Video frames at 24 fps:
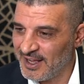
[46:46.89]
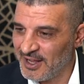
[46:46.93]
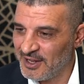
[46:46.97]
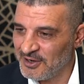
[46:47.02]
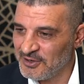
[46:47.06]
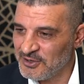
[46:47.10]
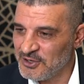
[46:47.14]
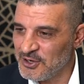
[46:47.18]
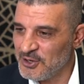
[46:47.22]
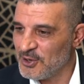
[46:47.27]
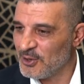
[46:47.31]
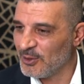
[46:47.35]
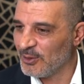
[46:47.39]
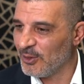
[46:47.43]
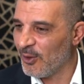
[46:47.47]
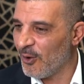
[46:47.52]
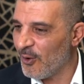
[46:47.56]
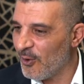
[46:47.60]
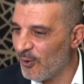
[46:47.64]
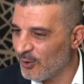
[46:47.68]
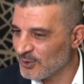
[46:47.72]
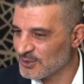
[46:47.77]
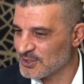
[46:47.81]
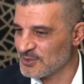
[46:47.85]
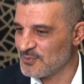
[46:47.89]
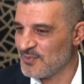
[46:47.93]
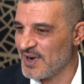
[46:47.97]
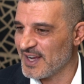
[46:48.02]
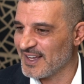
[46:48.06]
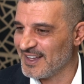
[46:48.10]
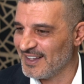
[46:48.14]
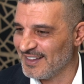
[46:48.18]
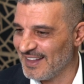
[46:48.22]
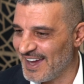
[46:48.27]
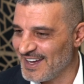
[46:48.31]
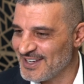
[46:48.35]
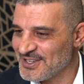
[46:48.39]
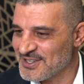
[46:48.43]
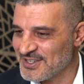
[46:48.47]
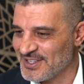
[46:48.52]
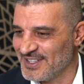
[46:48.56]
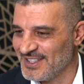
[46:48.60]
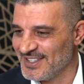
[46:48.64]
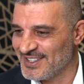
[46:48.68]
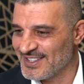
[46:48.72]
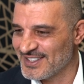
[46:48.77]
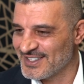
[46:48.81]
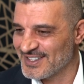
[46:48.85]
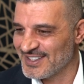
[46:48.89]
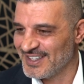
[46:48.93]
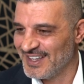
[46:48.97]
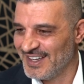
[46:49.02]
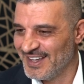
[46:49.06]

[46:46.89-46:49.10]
new laws and regulations